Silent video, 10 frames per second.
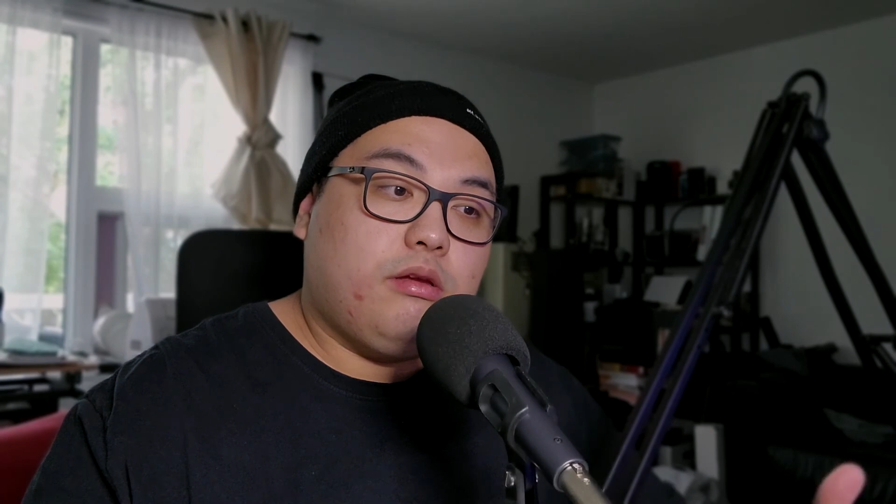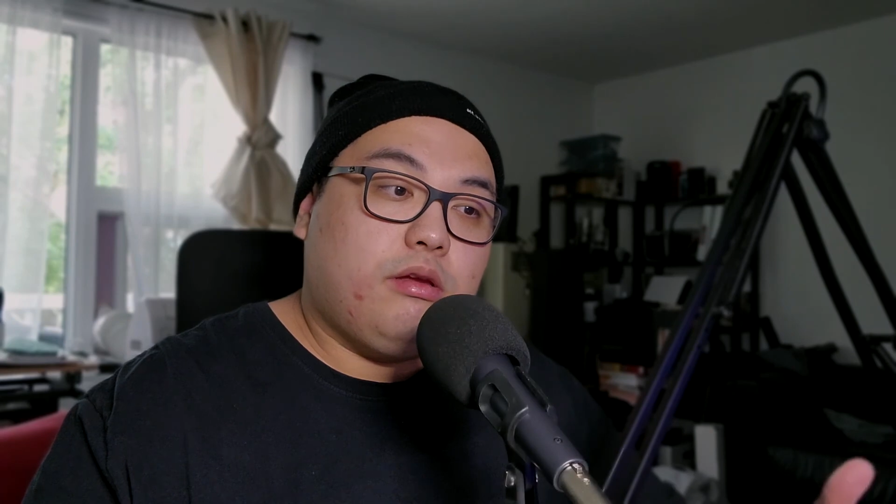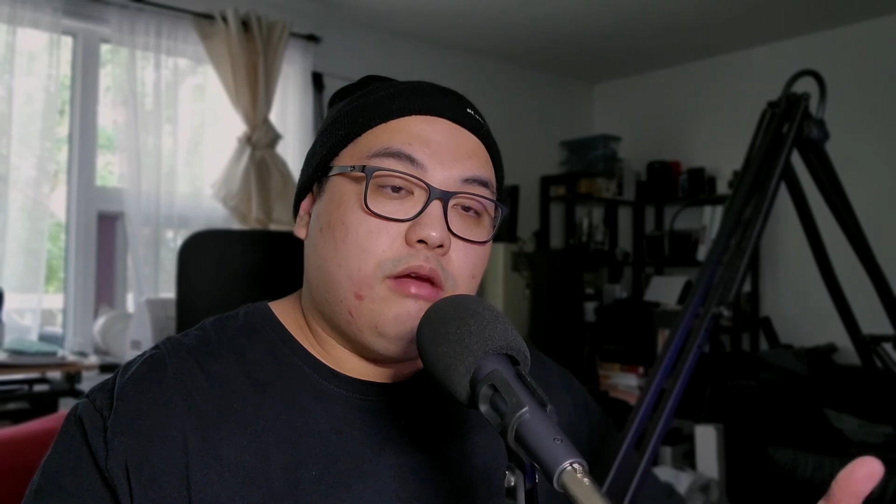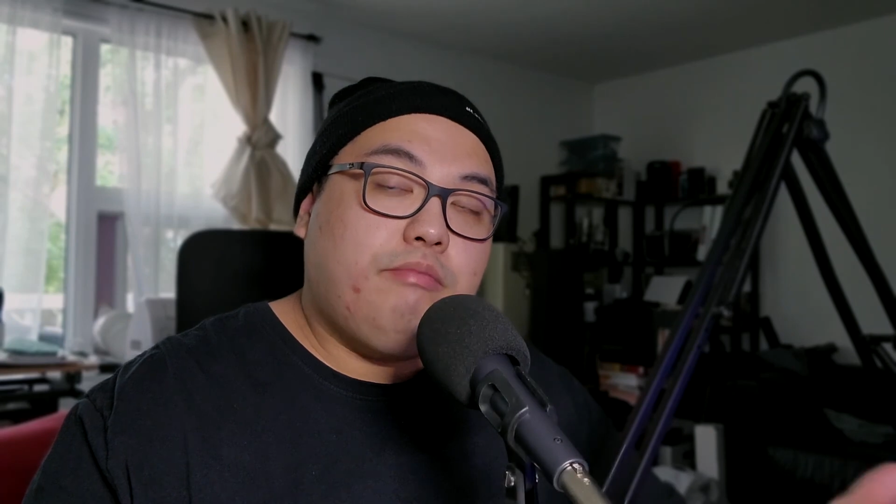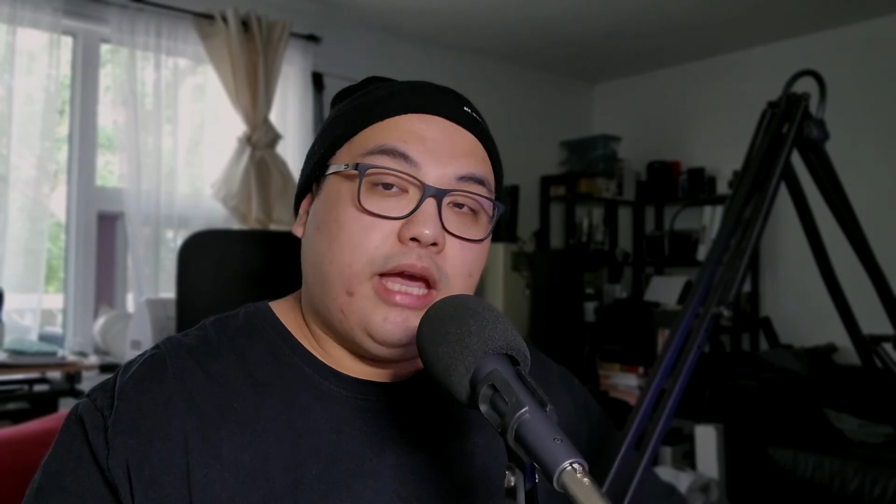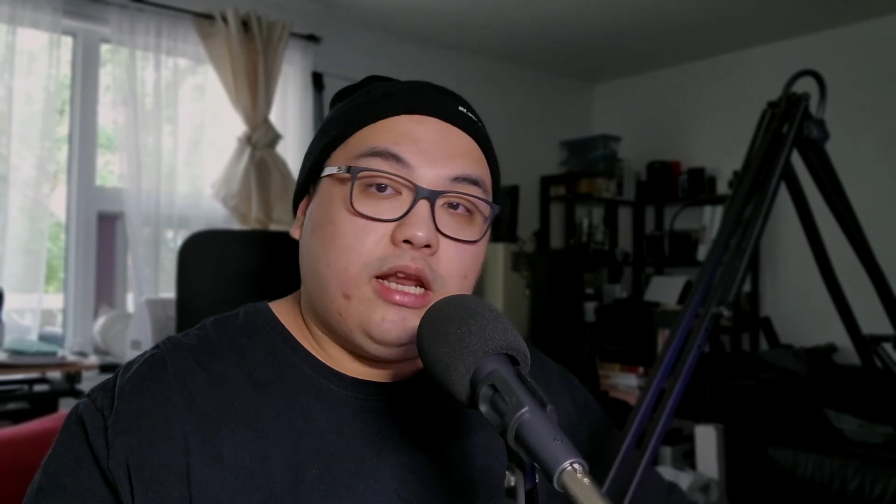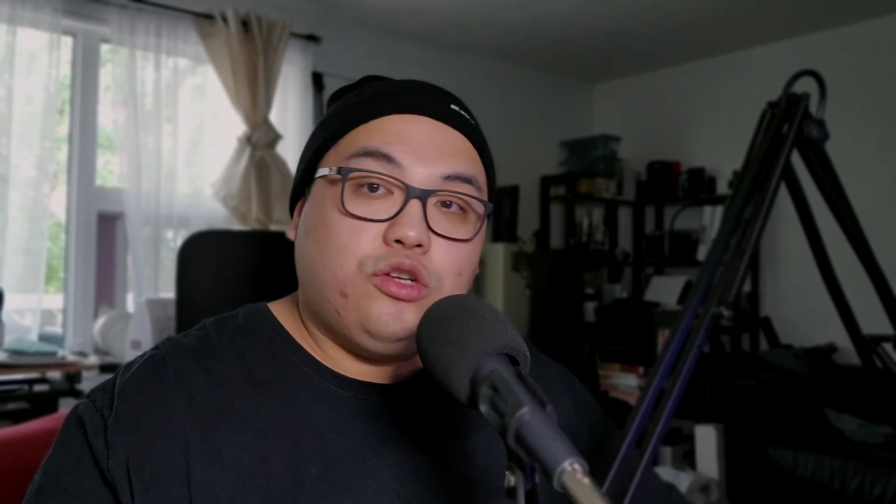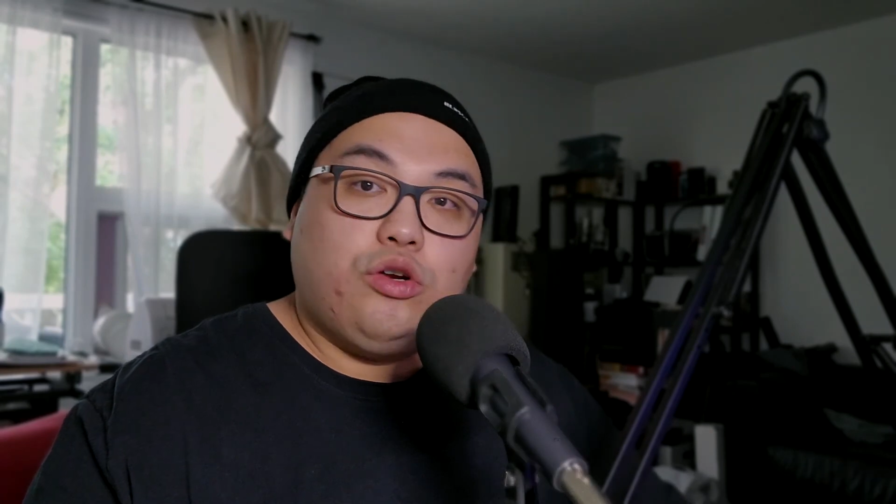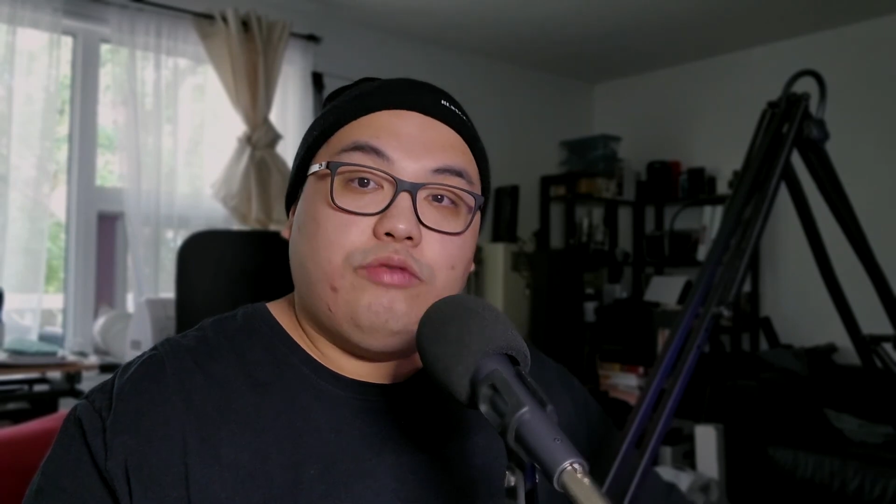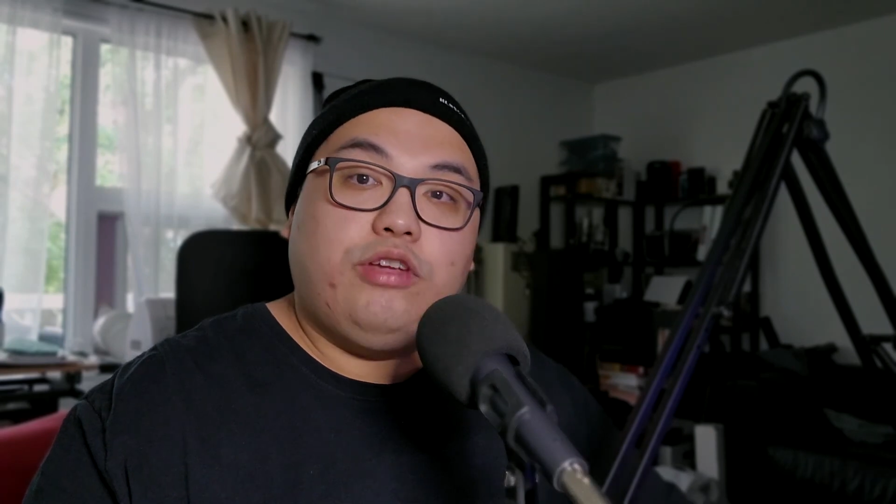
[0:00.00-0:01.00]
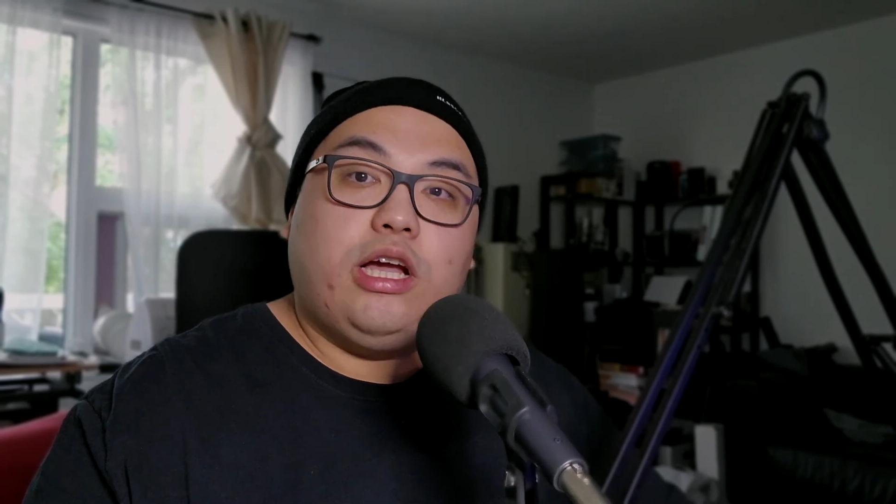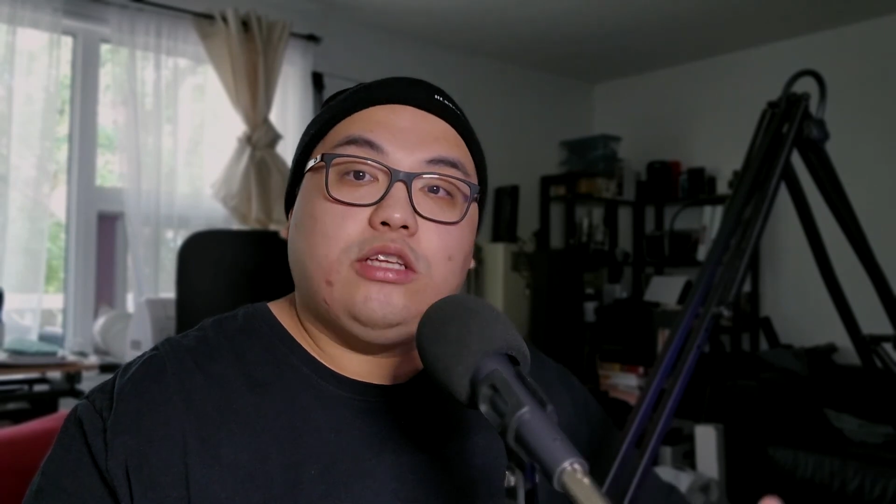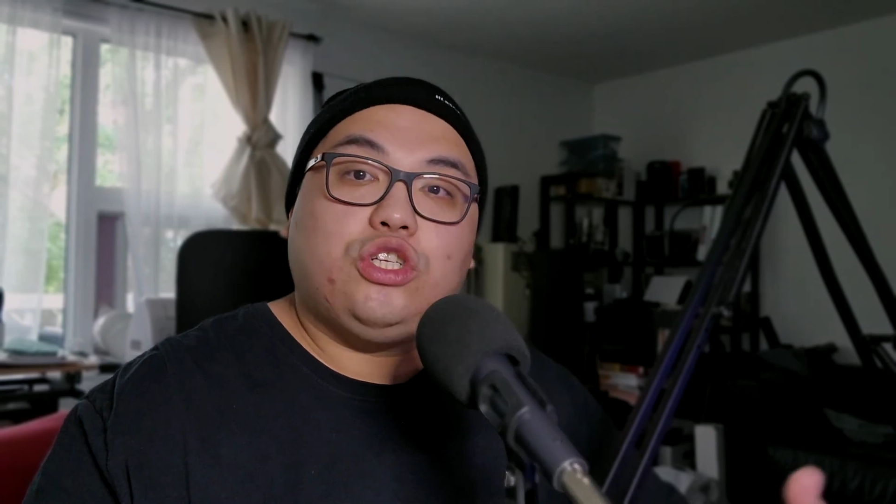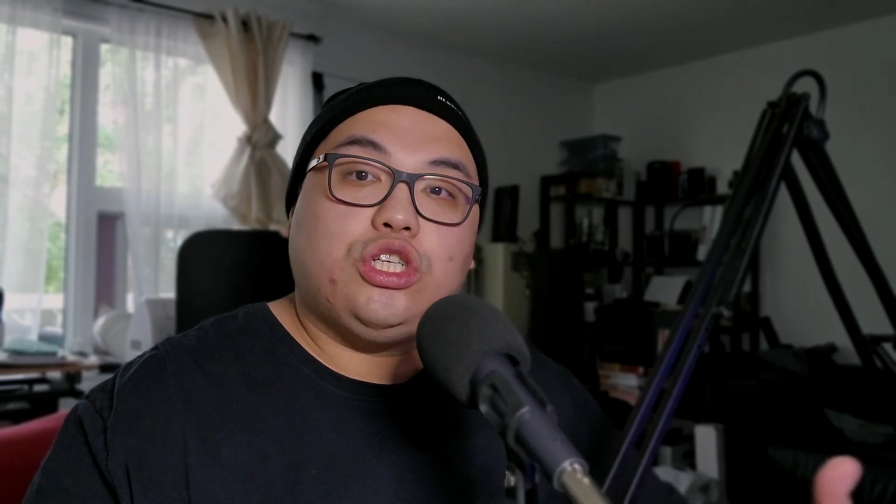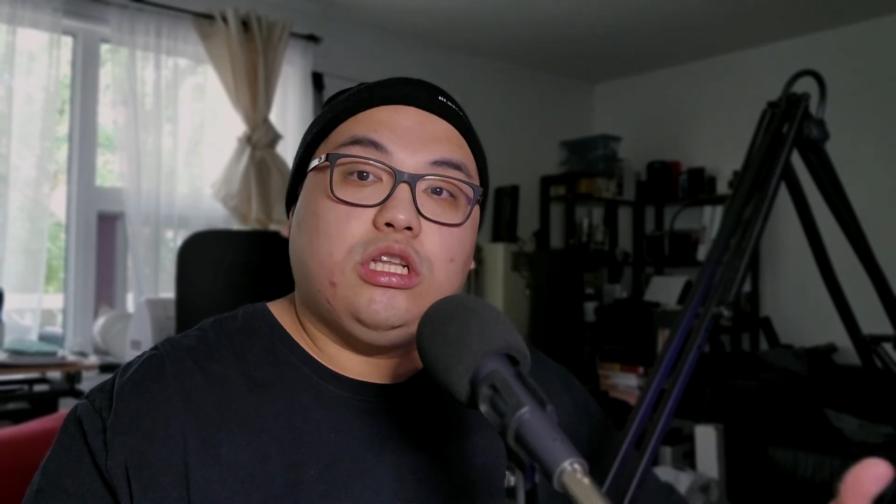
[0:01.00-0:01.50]
a manager, if you
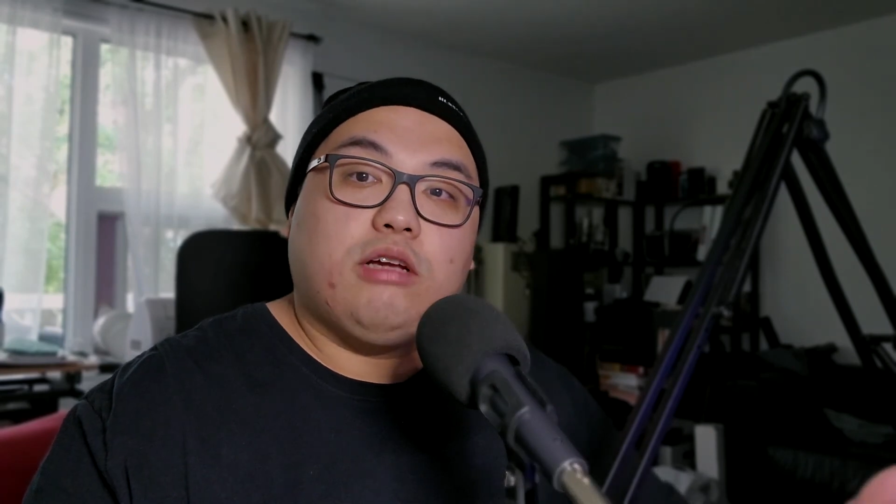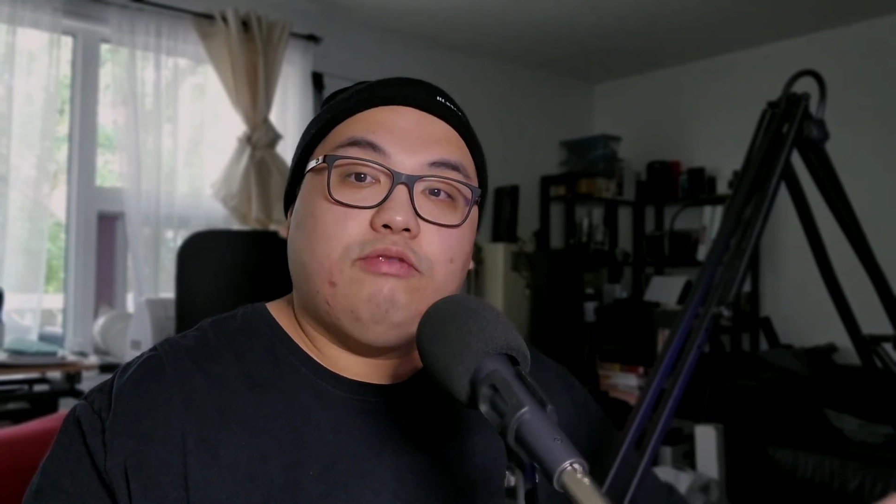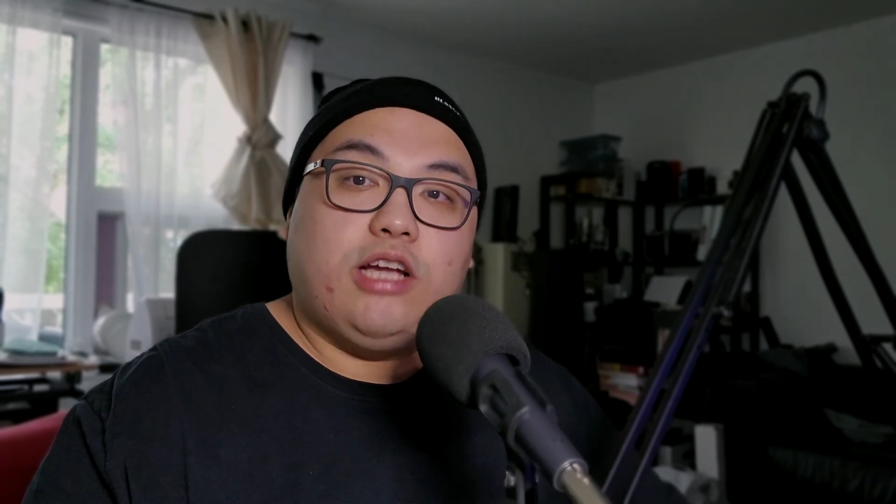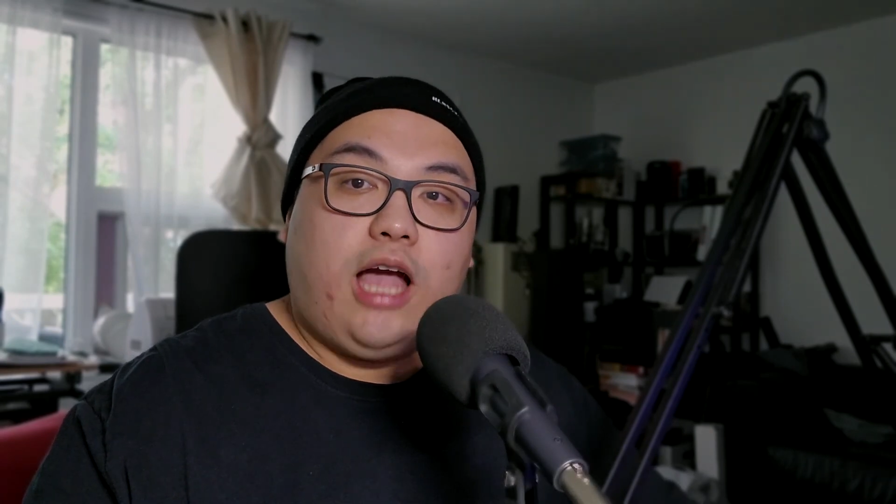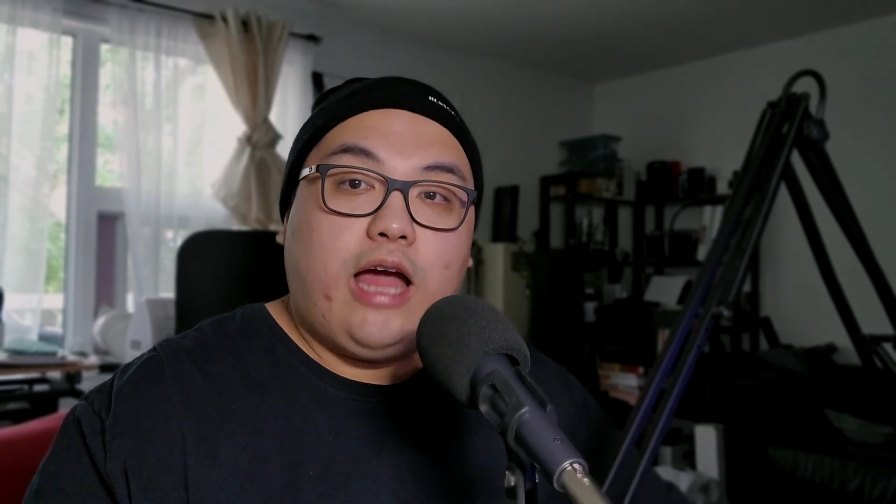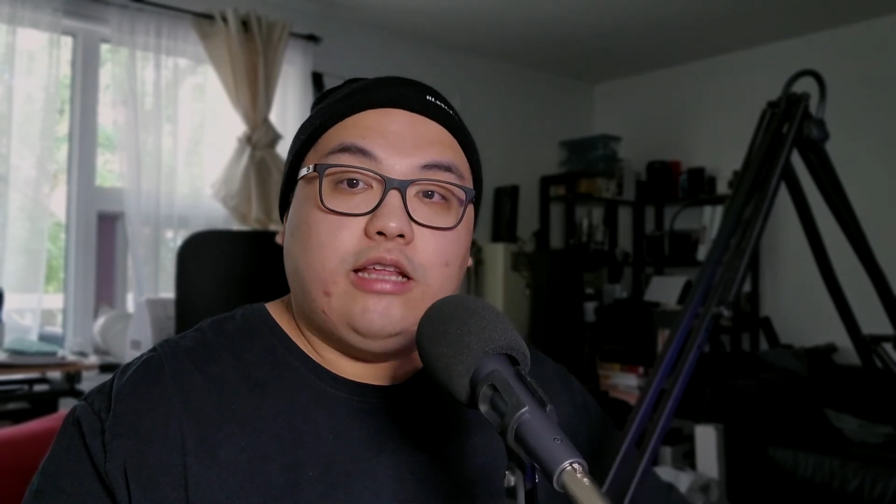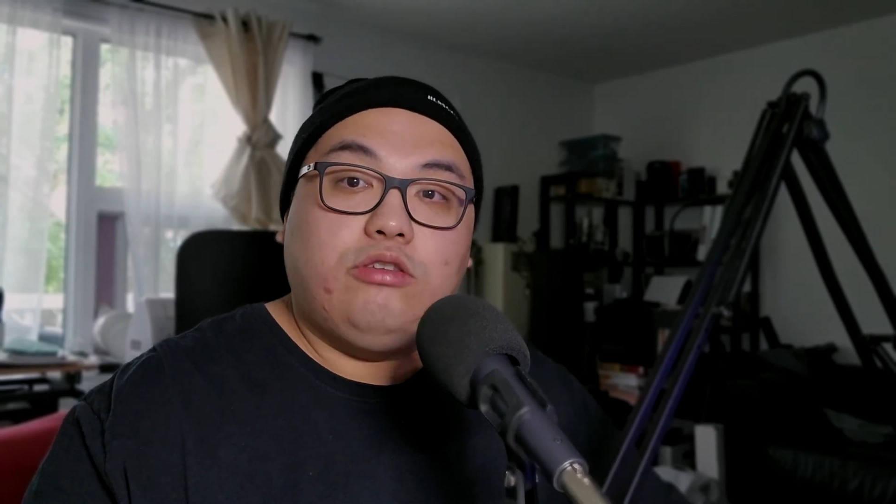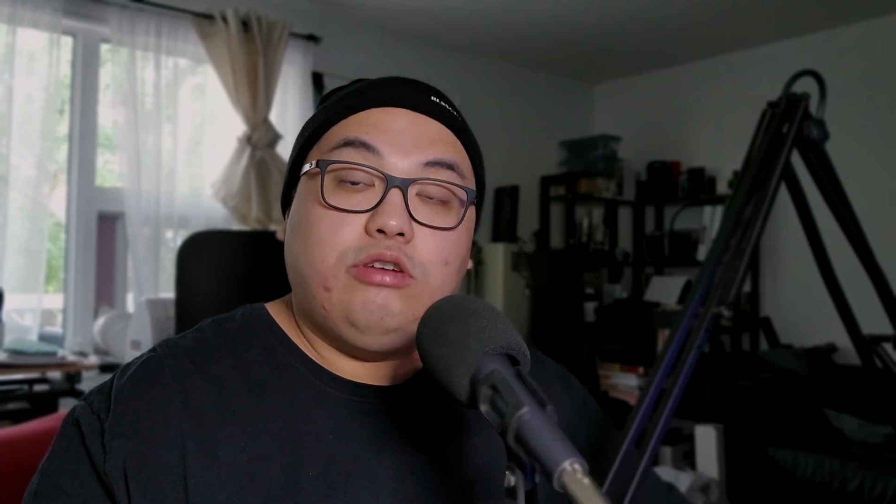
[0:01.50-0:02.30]
guys are just looking for guidance,